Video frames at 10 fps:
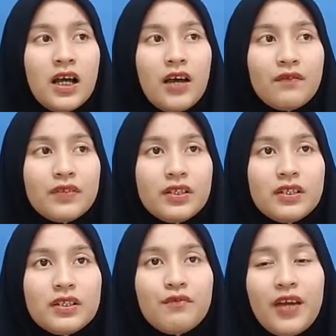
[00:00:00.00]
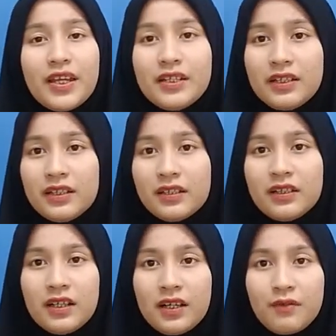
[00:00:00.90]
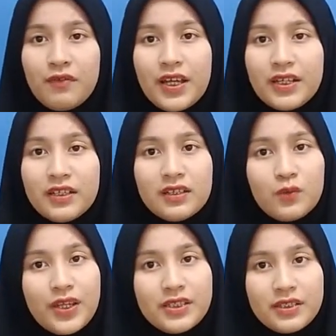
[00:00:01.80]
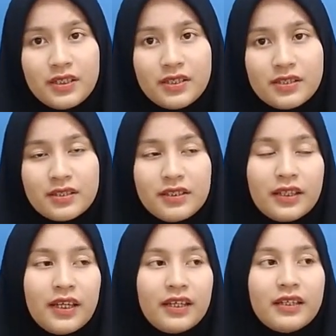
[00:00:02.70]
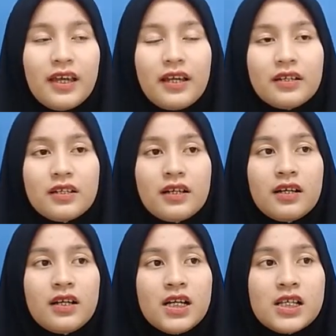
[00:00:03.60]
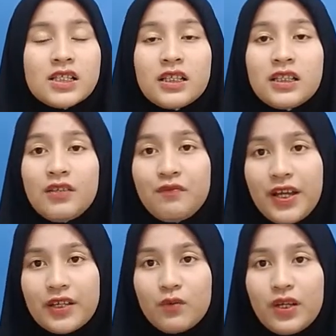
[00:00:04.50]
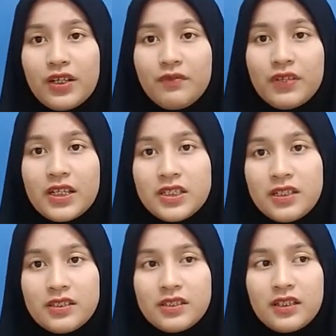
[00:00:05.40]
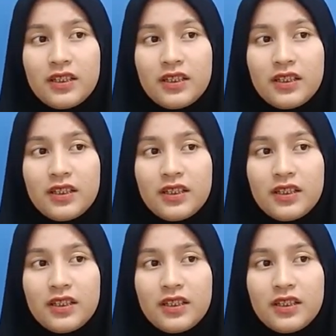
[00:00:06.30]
after the final questions, they can get a certified qualification